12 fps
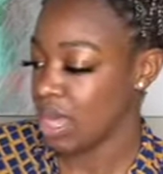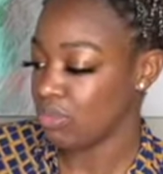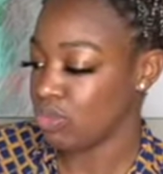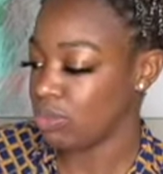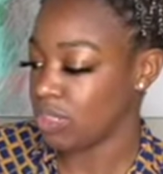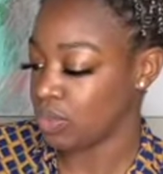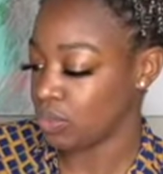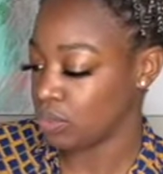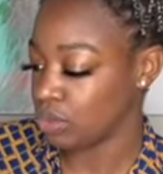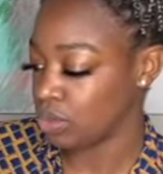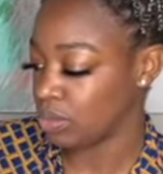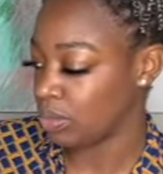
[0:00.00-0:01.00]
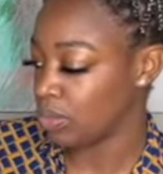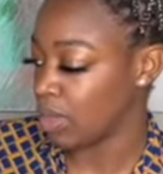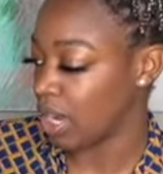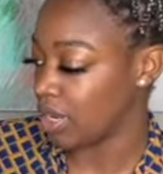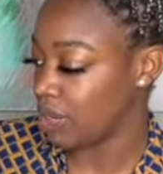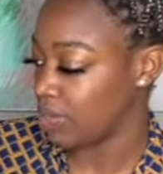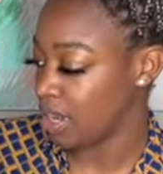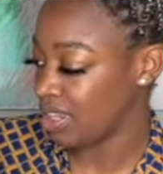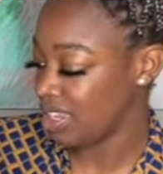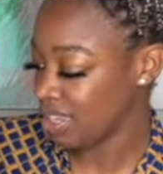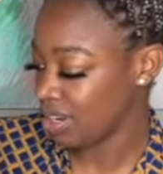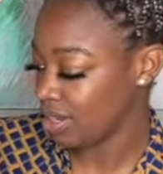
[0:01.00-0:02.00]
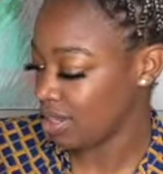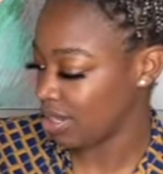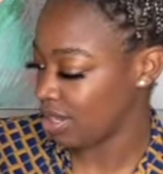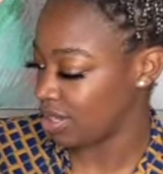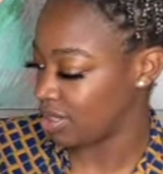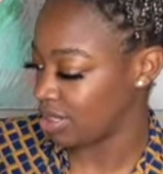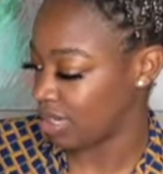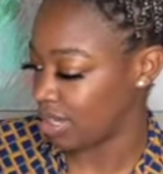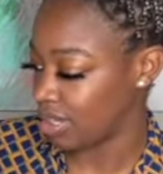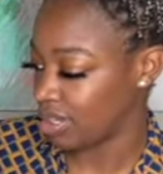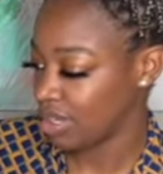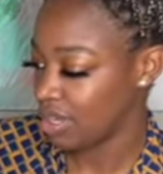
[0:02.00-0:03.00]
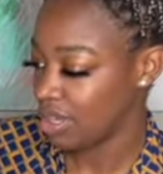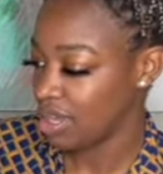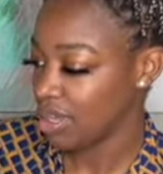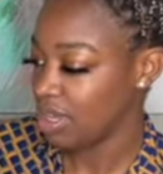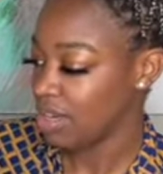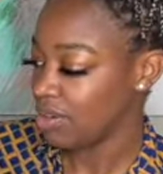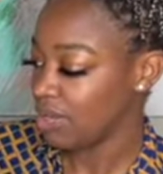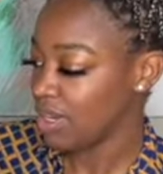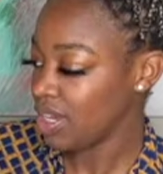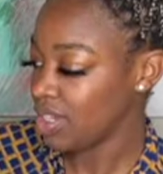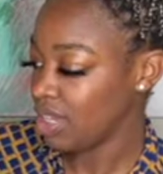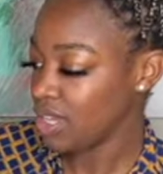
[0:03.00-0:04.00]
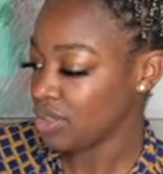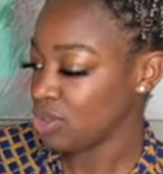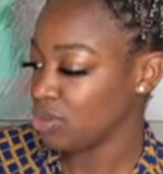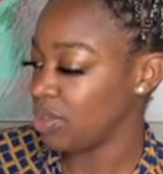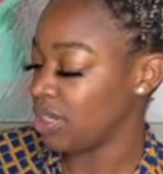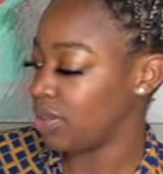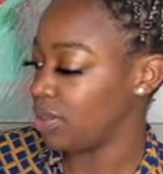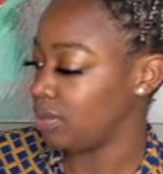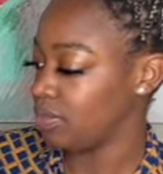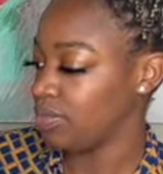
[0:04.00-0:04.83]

Whoop-dee-whoop, why-dee-what. Look at all of this, like, what? Law school be...